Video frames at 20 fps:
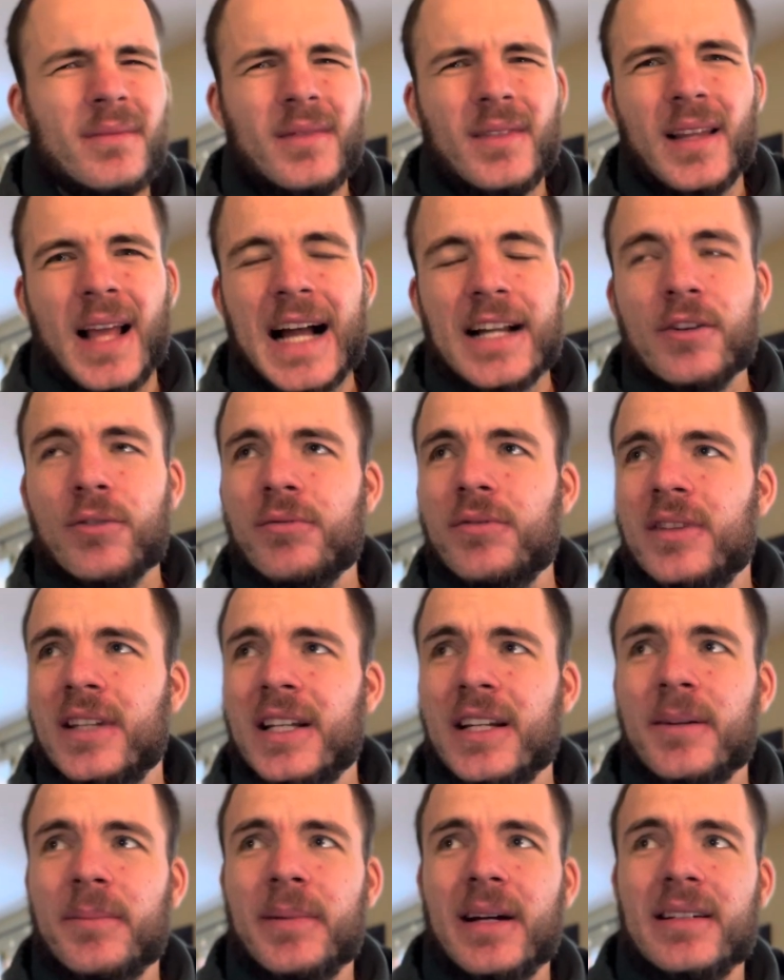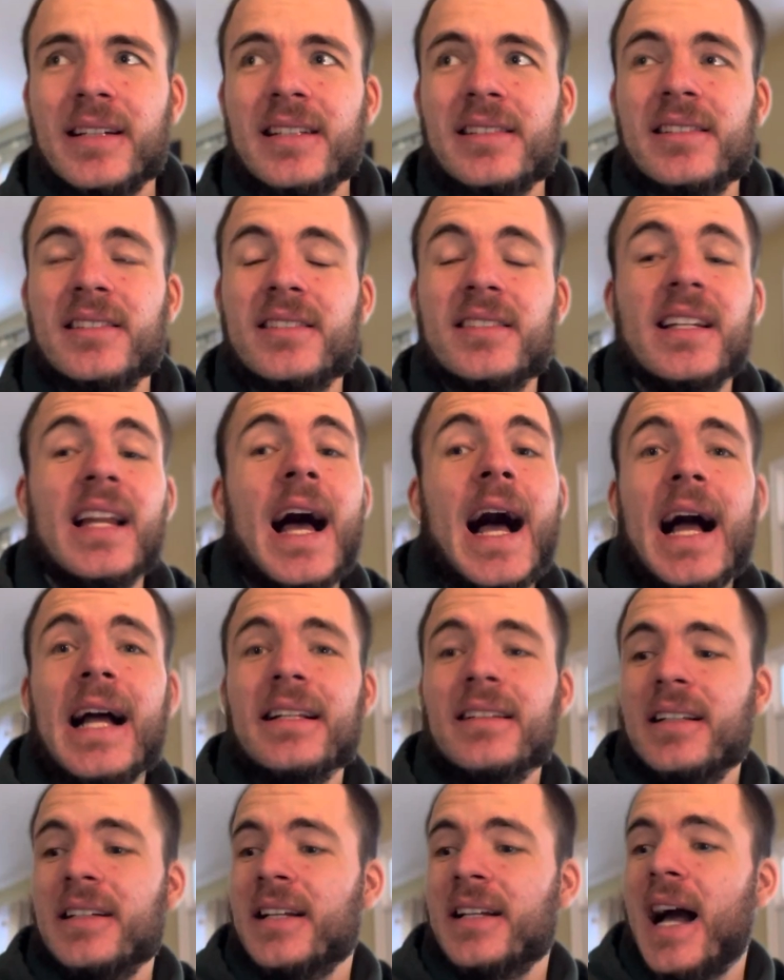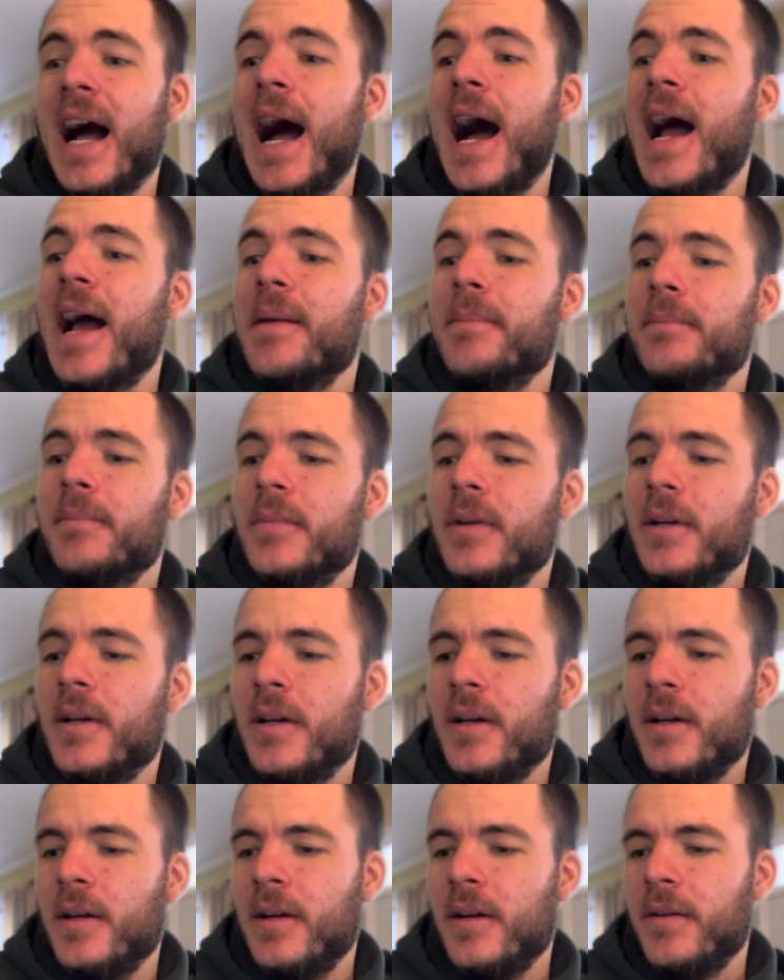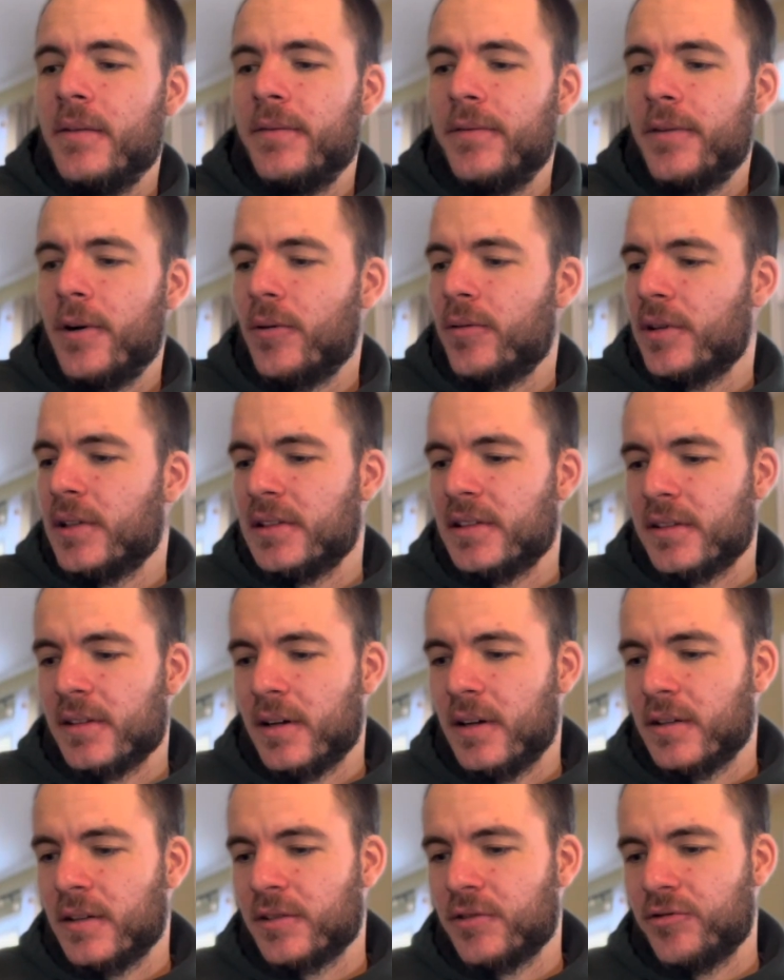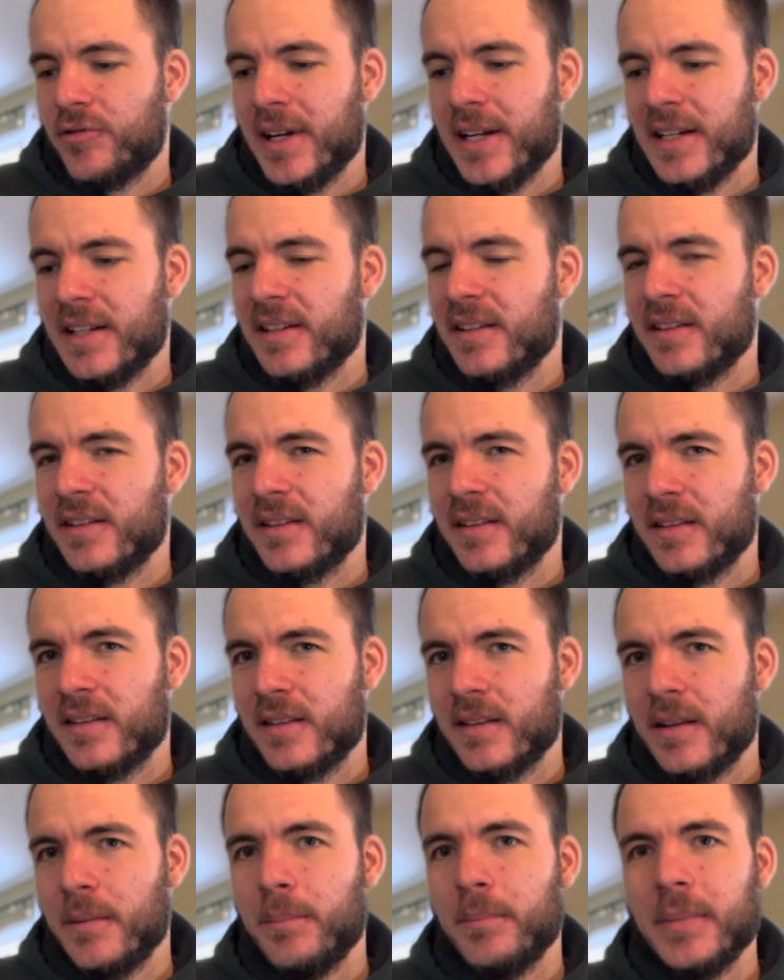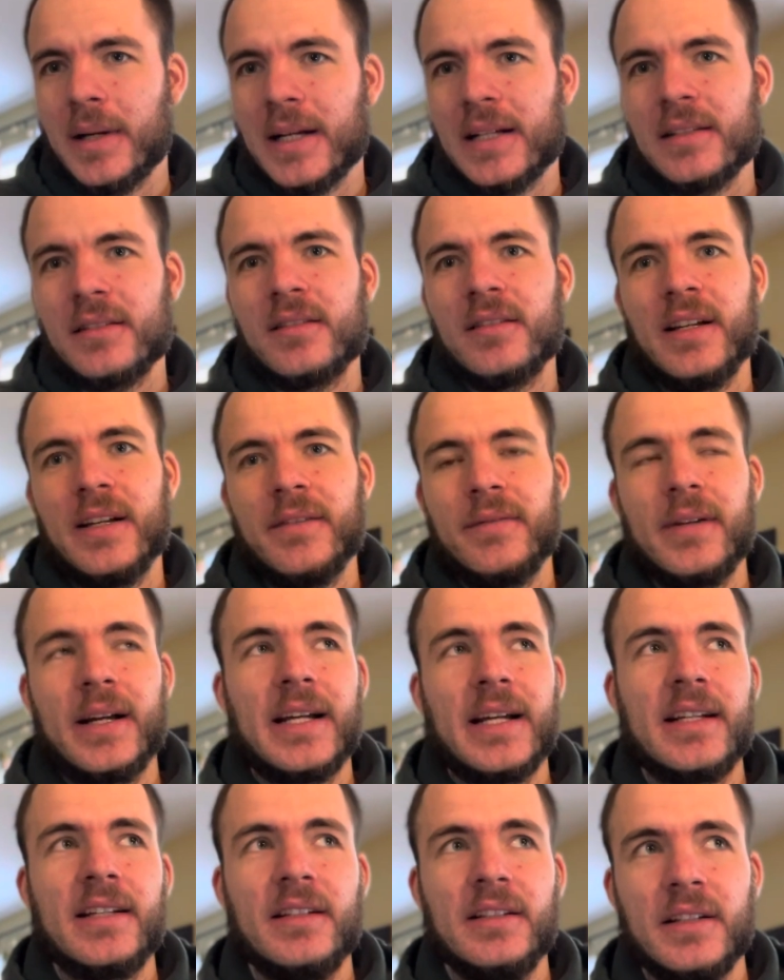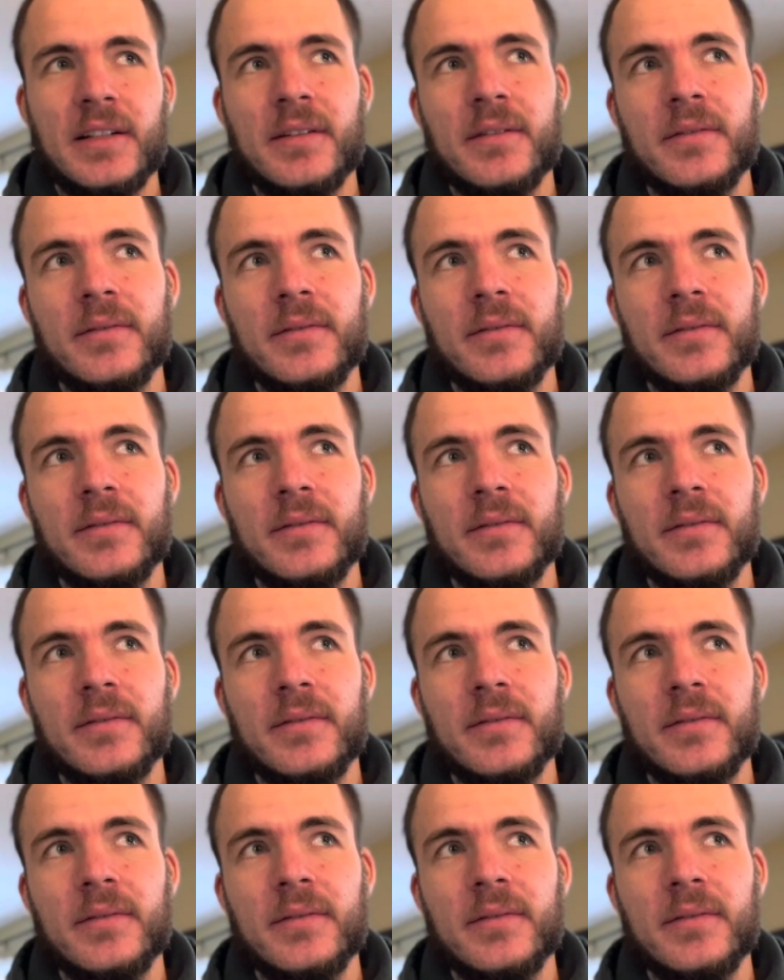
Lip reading: I don't think about it as a sin. I'm focused on creating the best life I can live.